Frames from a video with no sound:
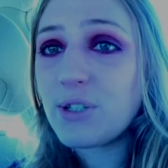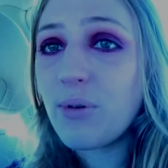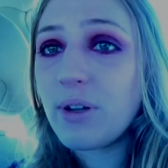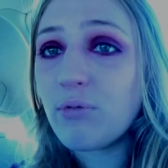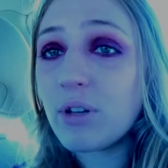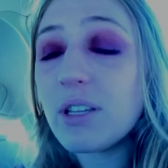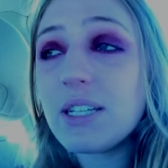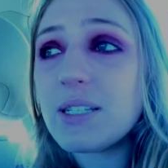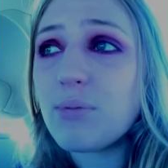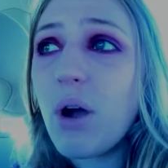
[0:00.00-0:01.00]
so it really
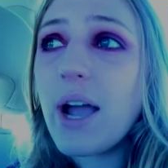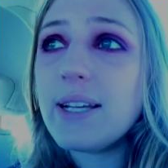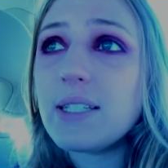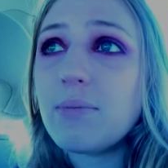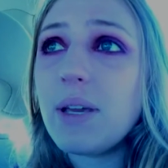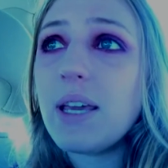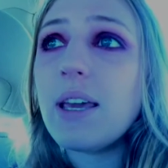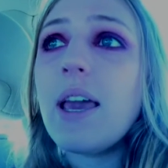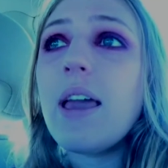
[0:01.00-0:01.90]
surprised me